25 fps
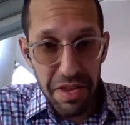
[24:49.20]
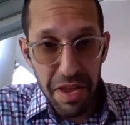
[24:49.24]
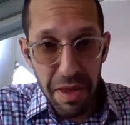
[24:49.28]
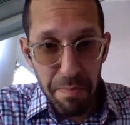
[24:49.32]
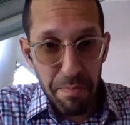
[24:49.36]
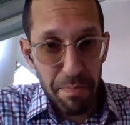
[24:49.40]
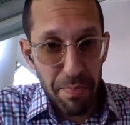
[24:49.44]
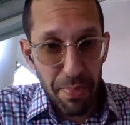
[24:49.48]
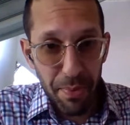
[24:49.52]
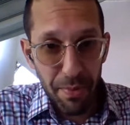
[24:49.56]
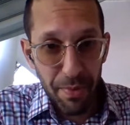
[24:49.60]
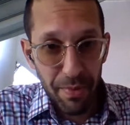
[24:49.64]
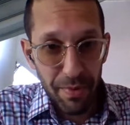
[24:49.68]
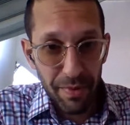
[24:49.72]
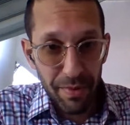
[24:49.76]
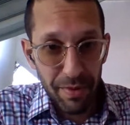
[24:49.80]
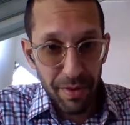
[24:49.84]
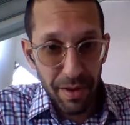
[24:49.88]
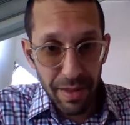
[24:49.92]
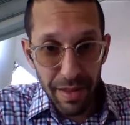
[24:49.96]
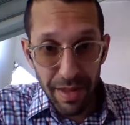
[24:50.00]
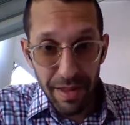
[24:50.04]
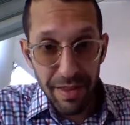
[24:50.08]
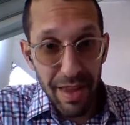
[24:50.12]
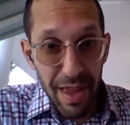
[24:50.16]

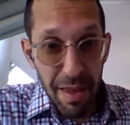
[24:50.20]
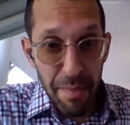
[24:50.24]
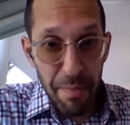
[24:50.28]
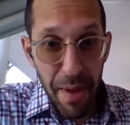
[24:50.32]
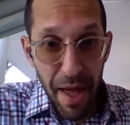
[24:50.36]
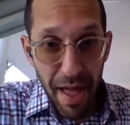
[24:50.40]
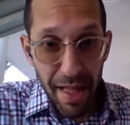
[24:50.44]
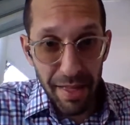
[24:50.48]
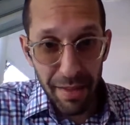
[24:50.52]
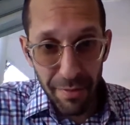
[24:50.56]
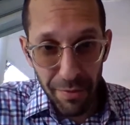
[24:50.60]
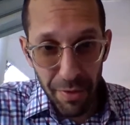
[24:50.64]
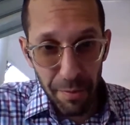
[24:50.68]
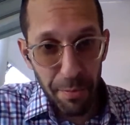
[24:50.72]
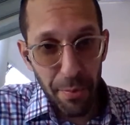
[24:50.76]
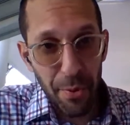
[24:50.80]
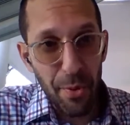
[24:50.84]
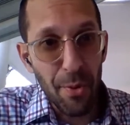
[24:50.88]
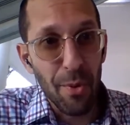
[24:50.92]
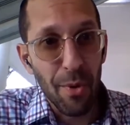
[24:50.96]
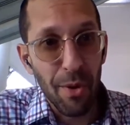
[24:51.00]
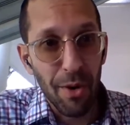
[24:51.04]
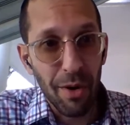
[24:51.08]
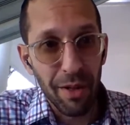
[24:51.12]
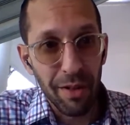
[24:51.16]
deep end of the
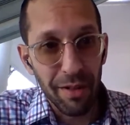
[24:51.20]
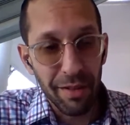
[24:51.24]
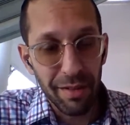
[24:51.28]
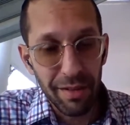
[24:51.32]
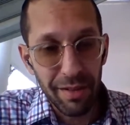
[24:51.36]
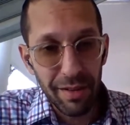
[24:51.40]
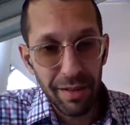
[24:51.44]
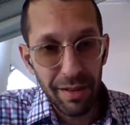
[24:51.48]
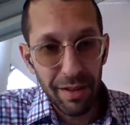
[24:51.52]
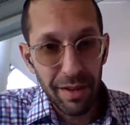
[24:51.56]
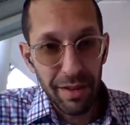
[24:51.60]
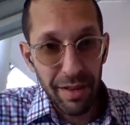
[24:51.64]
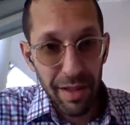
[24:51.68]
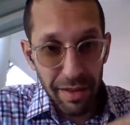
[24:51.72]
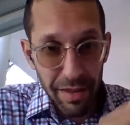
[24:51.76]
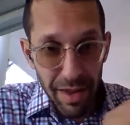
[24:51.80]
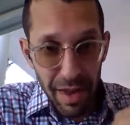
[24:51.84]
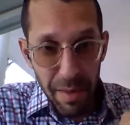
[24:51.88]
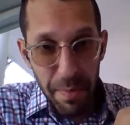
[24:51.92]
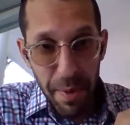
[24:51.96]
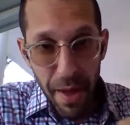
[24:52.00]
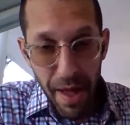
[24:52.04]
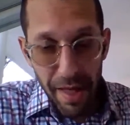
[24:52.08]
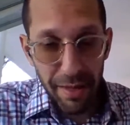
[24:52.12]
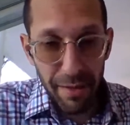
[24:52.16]
pool, the
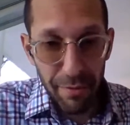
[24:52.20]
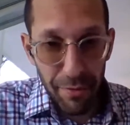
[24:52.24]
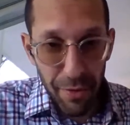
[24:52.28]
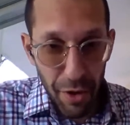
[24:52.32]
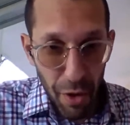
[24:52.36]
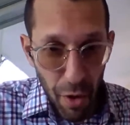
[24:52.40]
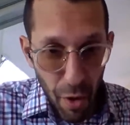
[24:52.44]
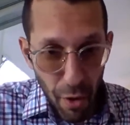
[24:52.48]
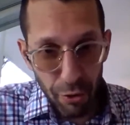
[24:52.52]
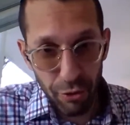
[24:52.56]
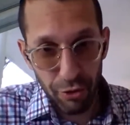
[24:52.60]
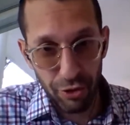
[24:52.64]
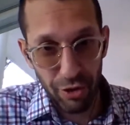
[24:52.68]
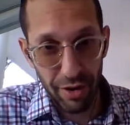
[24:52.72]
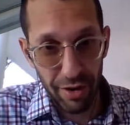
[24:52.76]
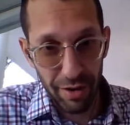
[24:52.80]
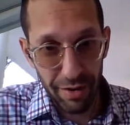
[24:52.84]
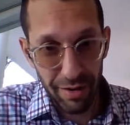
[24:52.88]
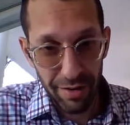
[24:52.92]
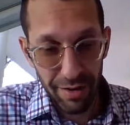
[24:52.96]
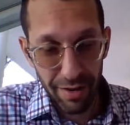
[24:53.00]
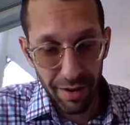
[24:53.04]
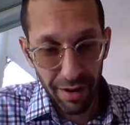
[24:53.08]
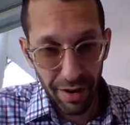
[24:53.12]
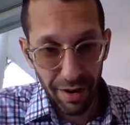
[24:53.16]
deep end of the
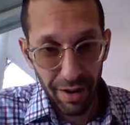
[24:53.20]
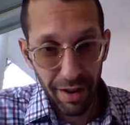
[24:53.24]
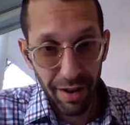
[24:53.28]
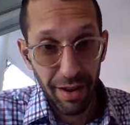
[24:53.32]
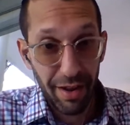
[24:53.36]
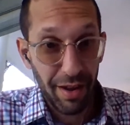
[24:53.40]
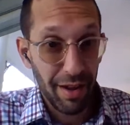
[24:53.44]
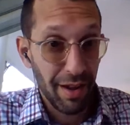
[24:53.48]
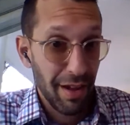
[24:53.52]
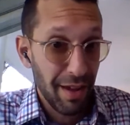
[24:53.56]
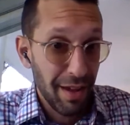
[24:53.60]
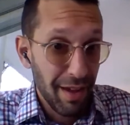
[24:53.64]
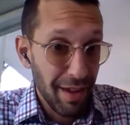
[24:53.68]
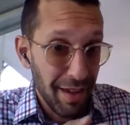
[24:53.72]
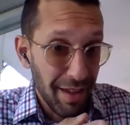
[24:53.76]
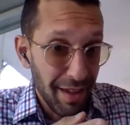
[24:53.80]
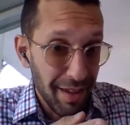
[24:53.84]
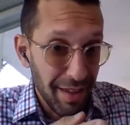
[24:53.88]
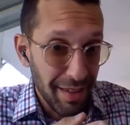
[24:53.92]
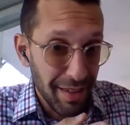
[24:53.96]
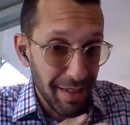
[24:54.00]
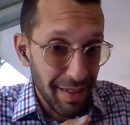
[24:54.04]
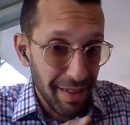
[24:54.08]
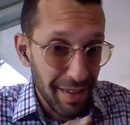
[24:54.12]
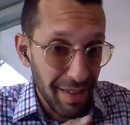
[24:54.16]
ocean,
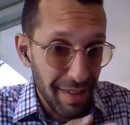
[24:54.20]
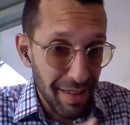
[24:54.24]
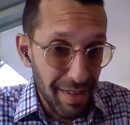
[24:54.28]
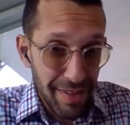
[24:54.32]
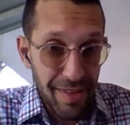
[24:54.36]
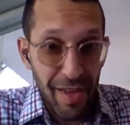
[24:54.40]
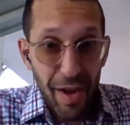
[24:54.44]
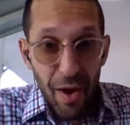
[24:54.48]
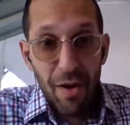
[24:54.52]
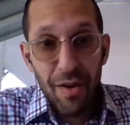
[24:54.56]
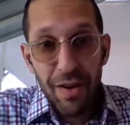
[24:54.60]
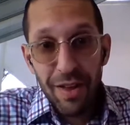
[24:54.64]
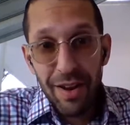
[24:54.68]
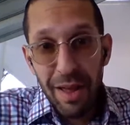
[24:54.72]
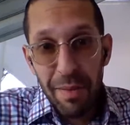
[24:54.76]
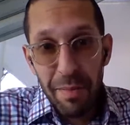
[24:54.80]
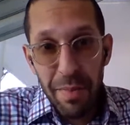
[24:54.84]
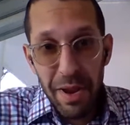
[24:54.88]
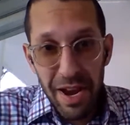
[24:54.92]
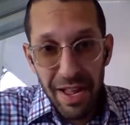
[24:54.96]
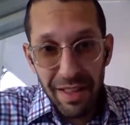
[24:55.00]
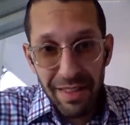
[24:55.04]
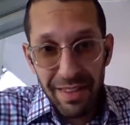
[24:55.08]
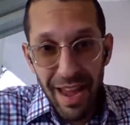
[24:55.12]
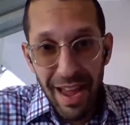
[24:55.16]
they're in
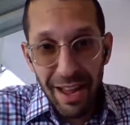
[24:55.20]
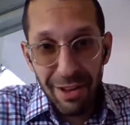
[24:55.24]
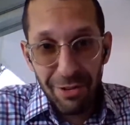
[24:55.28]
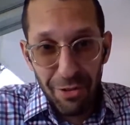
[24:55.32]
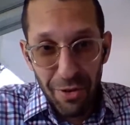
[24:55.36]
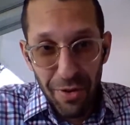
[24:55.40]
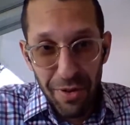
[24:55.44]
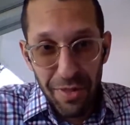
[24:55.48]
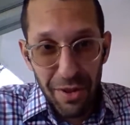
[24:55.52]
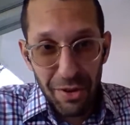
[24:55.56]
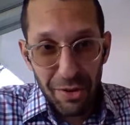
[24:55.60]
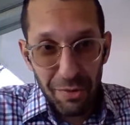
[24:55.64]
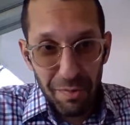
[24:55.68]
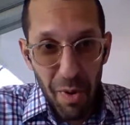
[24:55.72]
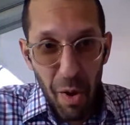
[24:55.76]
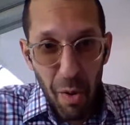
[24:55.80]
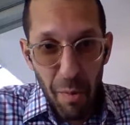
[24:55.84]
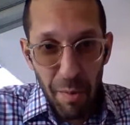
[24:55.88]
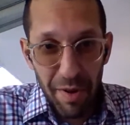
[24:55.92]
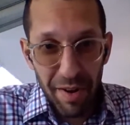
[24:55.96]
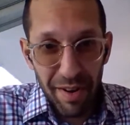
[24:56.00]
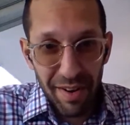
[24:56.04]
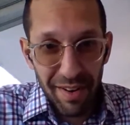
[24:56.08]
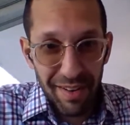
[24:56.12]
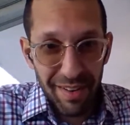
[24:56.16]
imminent danger at this
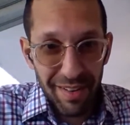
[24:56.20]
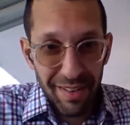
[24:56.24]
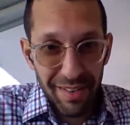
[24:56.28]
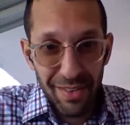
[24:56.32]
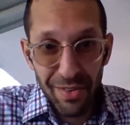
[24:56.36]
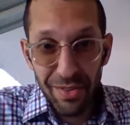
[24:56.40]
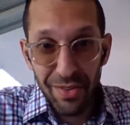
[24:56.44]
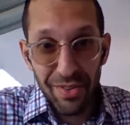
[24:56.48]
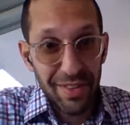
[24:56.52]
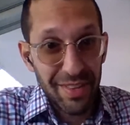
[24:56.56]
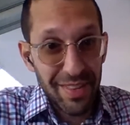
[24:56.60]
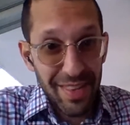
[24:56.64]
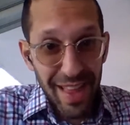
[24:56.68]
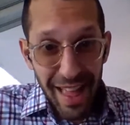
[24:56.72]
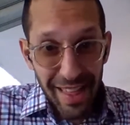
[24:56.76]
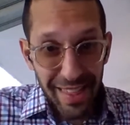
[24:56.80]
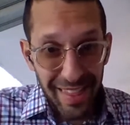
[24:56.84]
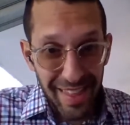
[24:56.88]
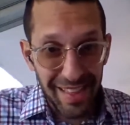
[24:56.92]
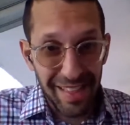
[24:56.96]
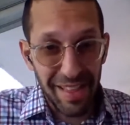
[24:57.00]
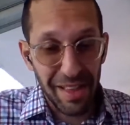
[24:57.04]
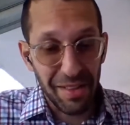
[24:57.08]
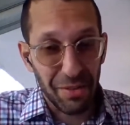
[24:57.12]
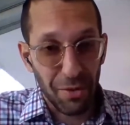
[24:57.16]
moment. There's
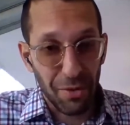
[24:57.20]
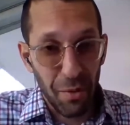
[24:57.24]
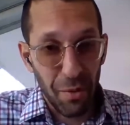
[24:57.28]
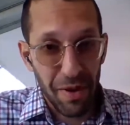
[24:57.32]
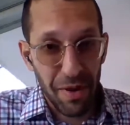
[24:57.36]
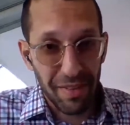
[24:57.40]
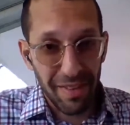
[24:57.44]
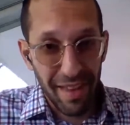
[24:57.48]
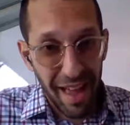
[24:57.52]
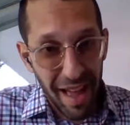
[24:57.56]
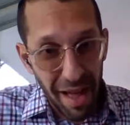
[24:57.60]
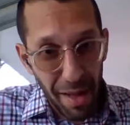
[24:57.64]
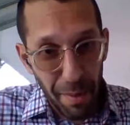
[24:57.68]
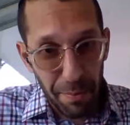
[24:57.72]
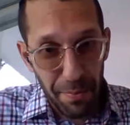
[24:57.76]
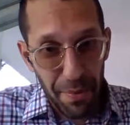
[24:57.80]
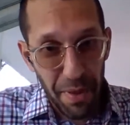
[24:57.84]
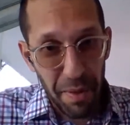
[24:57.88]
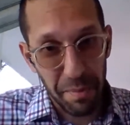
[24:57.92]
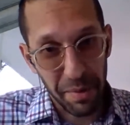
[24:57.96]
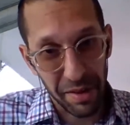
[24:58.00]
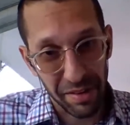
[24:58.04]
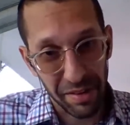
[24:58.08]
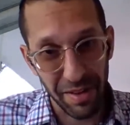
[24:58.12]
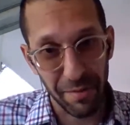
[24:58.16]
nothing that's going to help
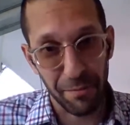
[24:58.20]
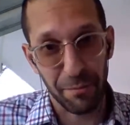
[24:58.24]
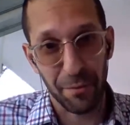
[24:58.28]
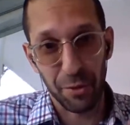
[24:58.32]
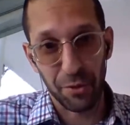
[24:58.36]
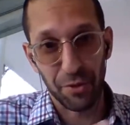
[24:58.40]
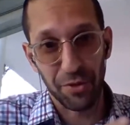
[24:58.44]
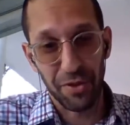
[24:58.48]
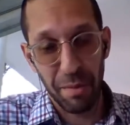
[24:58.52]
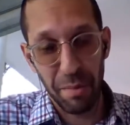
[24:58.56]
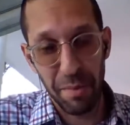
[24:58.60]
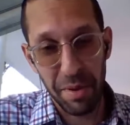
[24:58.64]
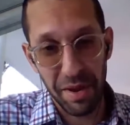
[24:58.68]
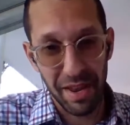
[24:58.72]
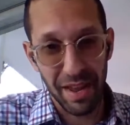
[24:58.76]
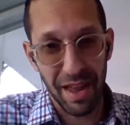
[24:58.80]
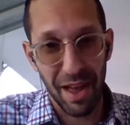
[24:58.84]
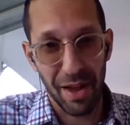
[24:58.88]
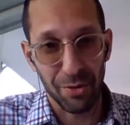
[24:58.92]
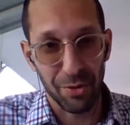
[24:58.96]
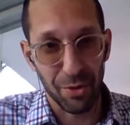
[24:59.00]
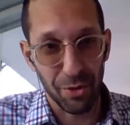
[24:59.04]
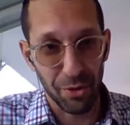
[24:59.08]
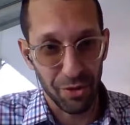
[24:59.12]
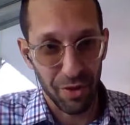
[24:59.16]
them except for somebody
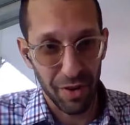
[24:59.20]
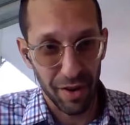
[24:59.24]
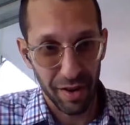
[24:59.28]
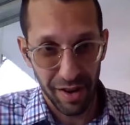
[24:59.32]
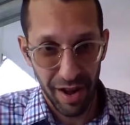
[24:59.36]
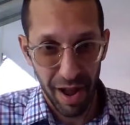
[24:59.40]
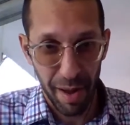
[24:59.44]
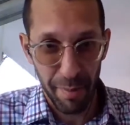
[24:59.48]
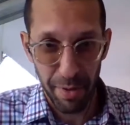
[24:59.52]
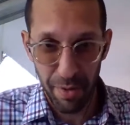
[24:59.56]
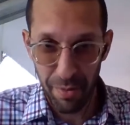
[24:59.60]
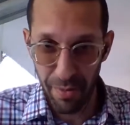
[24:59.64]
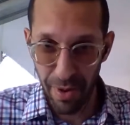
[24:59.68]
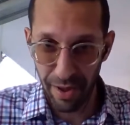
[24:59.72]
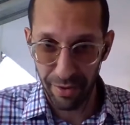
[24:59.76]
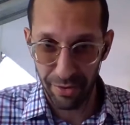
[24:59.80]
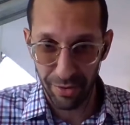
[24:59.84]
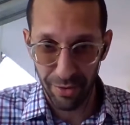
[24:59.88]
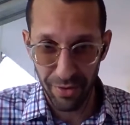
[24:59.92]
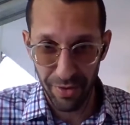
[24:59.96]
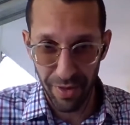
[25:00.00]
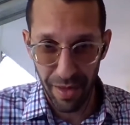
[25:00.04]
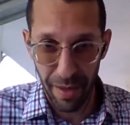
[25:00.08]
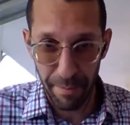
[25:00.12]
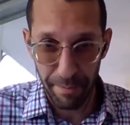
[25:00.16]
else who's going to come and
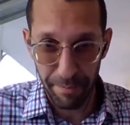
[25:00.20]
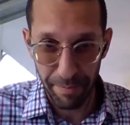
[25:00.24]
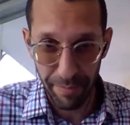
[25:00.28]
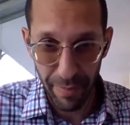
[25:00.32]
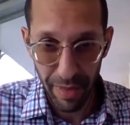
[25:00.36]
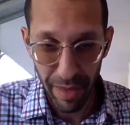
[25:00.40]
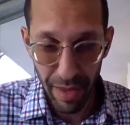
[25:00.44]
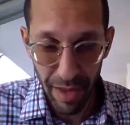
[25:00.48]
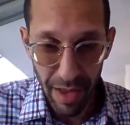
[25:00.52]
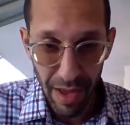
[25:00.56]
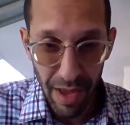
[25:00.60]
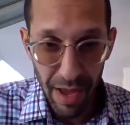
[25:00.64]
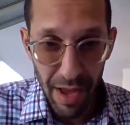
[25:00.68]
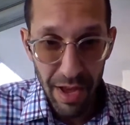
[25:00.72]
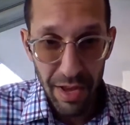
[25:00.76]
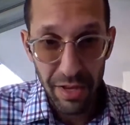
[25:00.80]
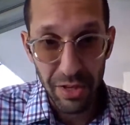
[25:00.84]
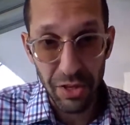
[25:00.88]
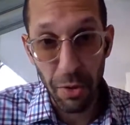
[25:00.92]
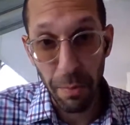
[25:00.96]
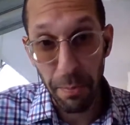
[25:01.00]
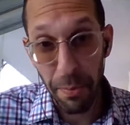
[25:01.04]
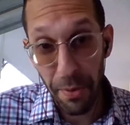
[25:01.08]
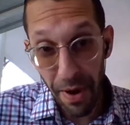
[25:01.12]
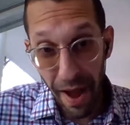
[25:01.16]
rescue them.
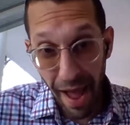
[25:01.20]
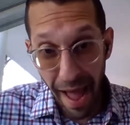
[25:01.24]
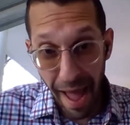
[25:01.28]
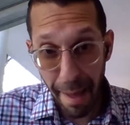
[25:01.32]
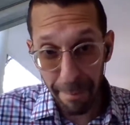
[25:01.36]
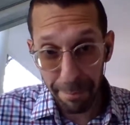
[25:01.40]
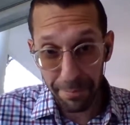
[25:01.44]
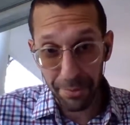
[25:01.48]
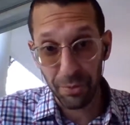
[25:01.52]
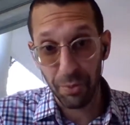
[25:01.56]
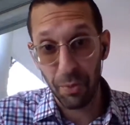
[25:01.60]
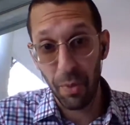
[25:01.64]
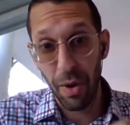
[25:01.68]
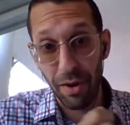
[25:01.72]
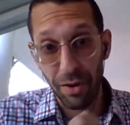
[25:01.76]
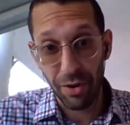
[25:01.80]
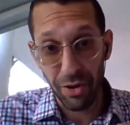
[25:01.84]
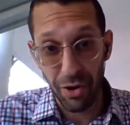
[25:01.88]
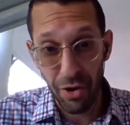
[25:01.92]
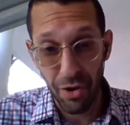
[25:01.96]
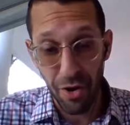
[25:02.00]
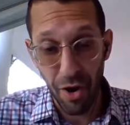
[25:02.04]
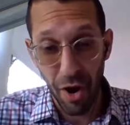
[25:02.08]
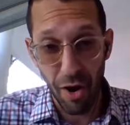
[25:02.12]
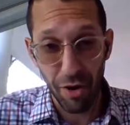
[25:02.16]
So perhaps one
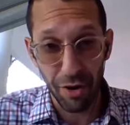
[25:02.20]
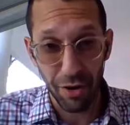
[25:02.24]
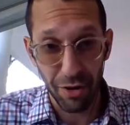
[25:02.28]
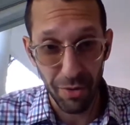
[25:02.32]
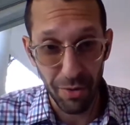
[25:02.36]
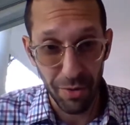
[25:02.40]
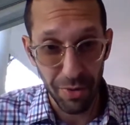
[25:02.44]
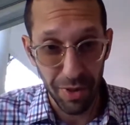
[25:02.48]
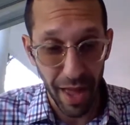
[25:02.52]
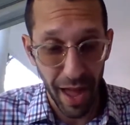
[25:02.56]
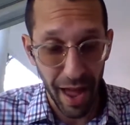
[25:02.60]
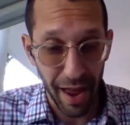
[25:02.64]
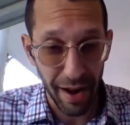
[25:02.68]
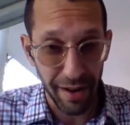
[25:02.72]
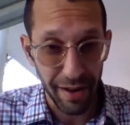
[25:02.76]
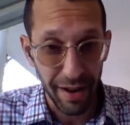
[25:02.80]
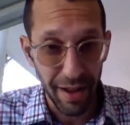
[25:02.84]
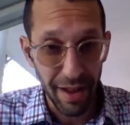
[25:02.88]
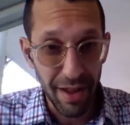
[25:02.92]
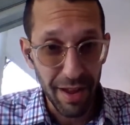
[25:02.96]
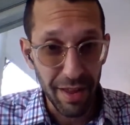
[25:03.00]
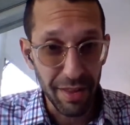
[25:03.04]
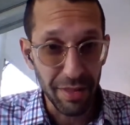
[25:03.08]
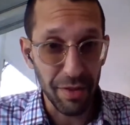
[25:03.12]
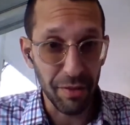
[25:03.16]
could argue that
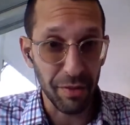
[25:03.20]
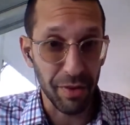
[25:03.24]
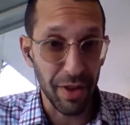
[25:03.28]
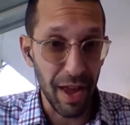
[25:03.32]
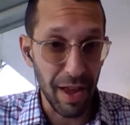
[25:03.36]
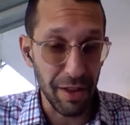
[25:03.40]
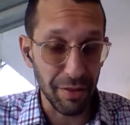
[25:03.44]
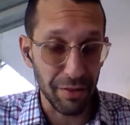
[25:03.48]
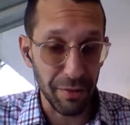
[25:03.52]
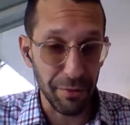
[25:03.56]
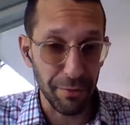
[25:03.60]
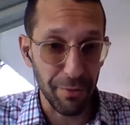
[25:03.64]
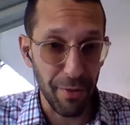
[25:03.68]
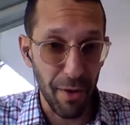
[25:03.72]
the case of